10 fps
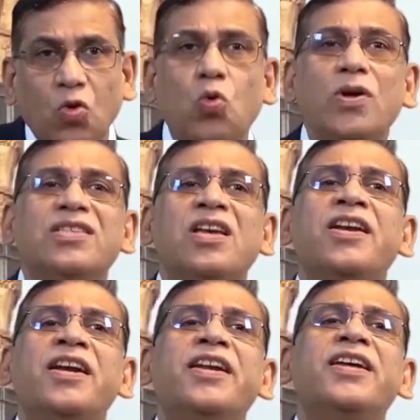who is
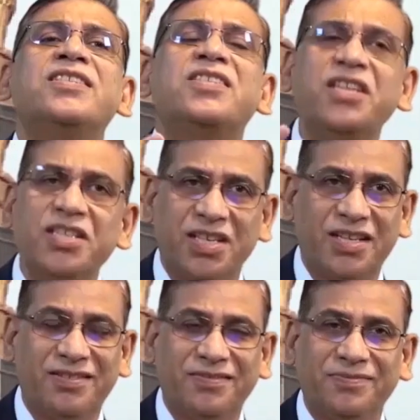an Indian
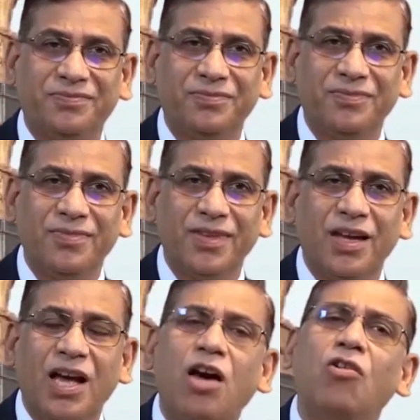citizen,
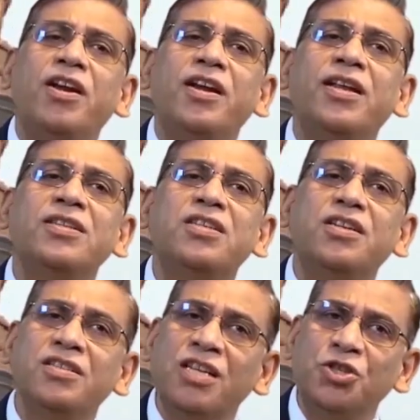how Indian
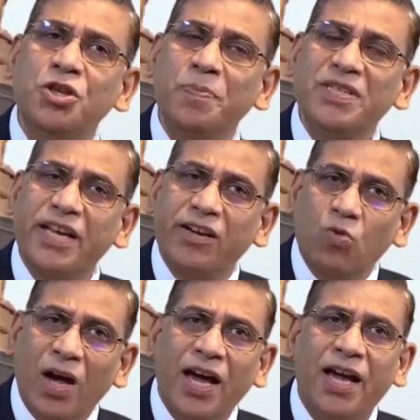citizenship is
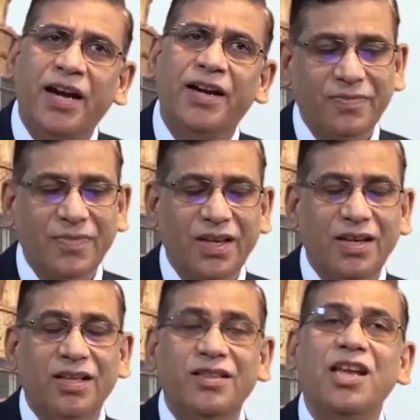acquired.
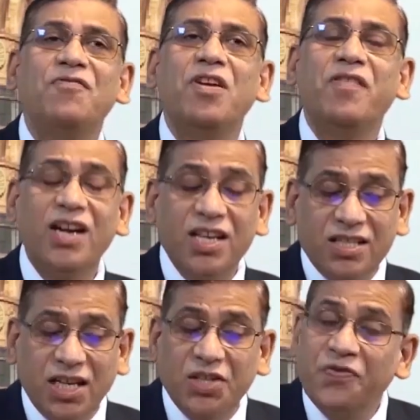Then we will
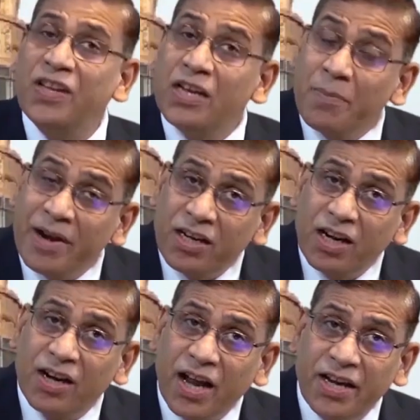discuss
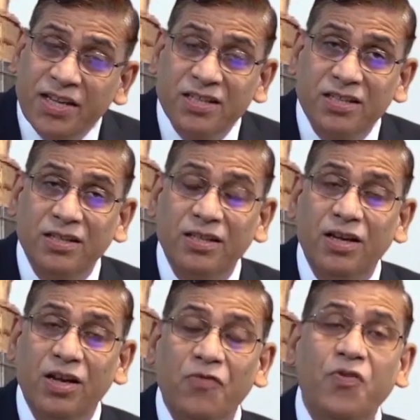fundamental rights.
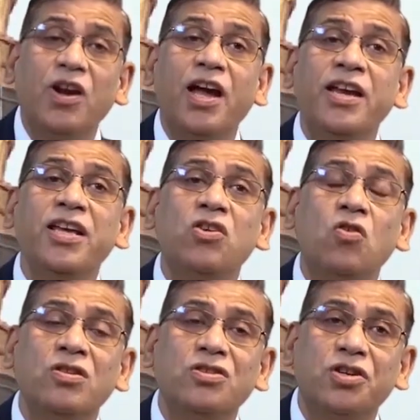For any
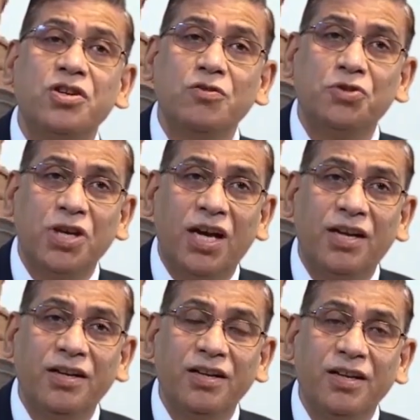
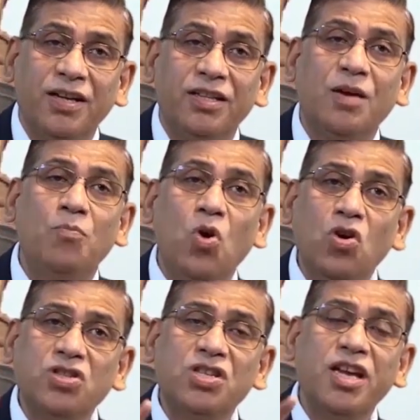constitution, the
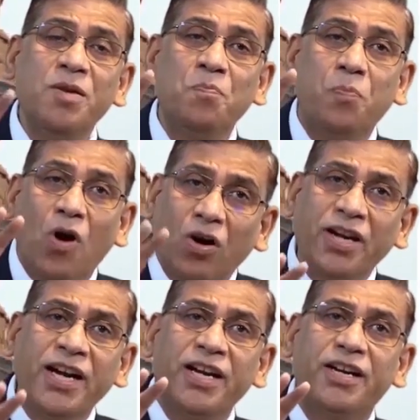most
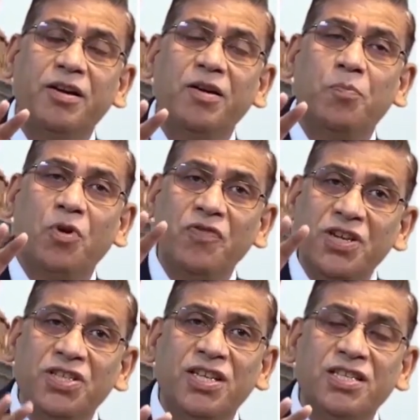important
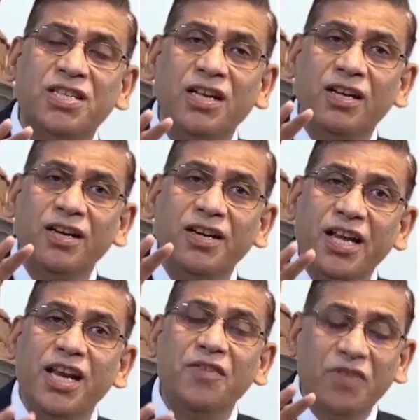provisions
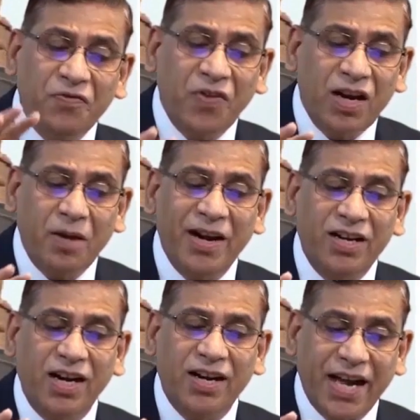deal with
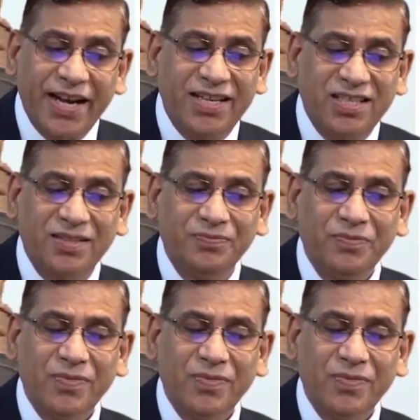fundamental rights.